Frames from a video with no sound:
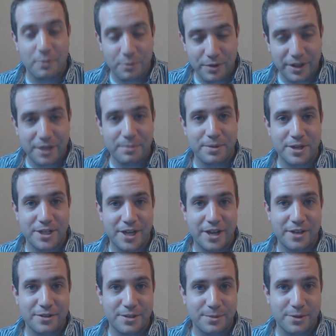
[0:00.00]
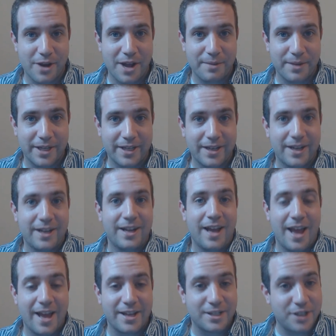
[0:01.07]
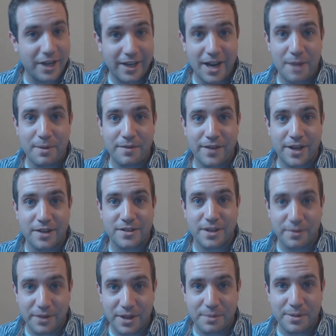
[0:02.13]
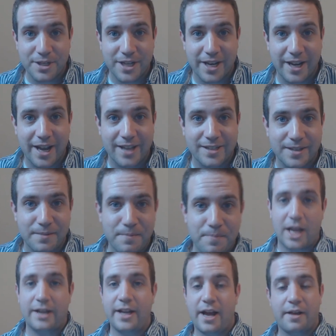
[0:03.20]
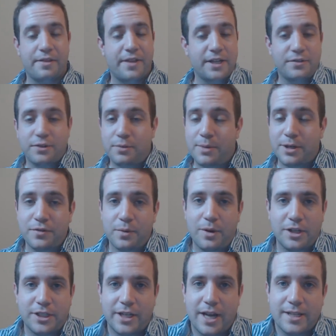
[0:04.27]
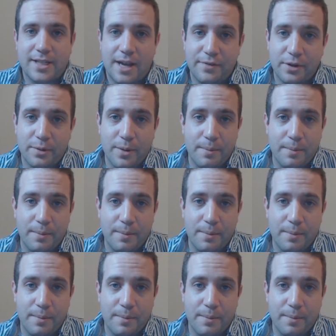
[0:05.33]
Really appreciate you subscribing and checking out my videos. I really appreciate it, guys. And yeah, thanks so much for watching, guys. Have a